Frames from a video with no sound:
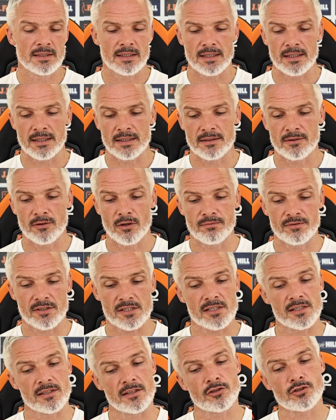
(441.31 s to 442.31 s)
and
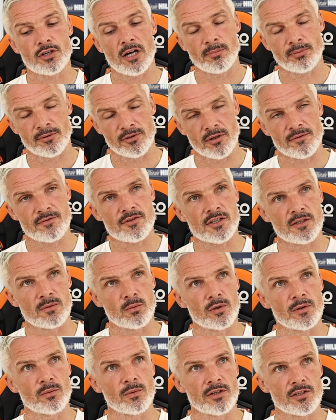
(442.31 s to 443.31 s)
obviously the Trapanovsky
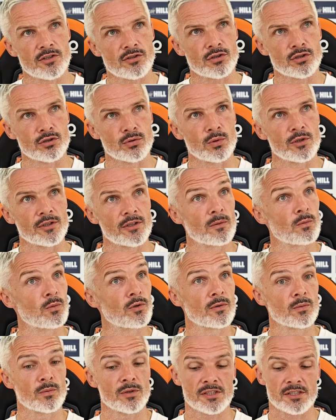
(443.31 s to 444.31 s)
one where he's through
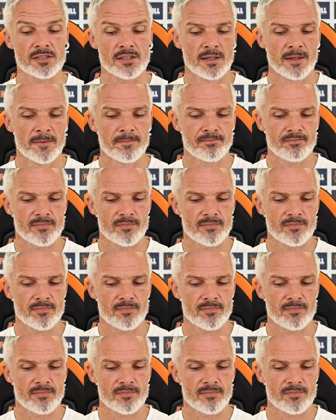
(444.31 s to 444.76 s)
one-on-one was